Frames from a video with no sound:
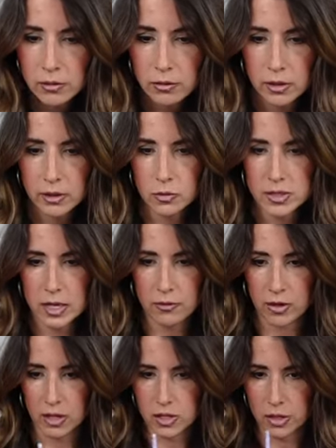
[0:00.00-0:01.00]
We'll, we'll see if
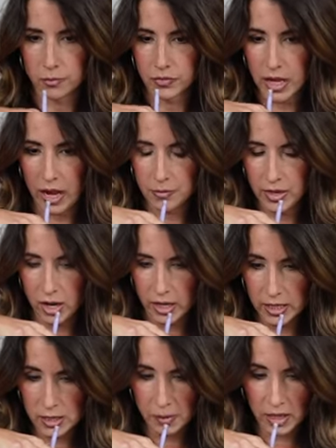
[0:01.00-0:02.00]
we can show. Okay, all right,
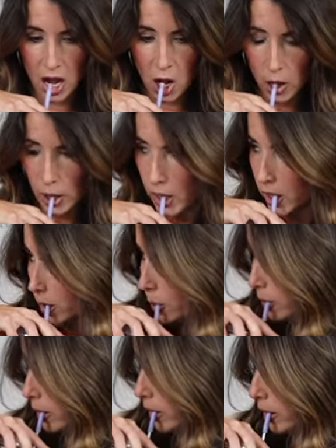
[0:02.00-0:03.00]
let's bring out,
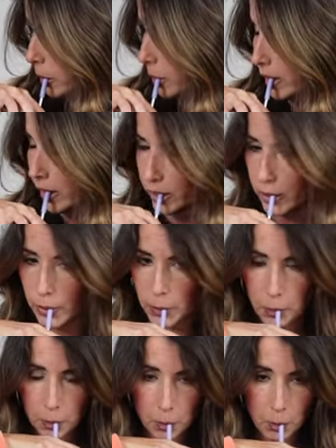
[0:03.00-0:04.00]
What am I? Oh,
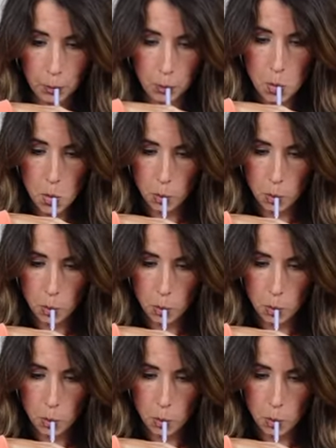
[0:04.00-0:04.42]
hmm.